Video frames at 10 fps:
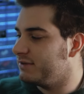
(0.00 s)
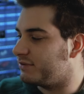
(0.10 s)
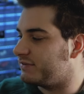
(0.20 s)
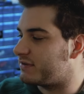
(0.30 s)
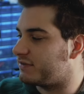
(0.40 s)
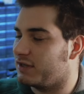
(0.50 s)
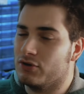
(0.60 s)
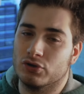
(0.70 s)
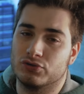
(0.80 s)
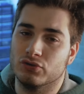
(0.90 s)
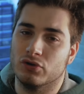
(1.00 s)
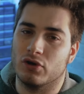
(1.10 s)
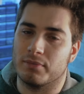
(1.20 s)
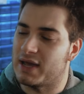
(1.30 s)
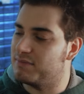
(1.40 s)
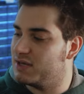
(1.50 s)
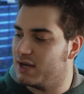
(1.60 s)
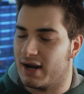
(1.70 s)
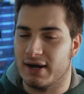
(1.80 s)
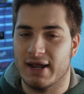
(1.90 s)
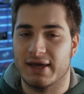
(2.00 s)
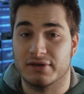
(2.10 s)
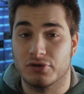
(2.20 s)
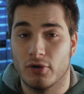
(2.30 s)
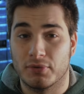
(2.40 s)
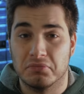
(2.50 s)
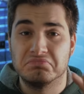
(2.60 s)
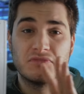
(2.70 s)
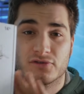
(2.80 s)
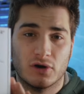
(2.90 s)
360 Go 2 or maybe a naked GoPro.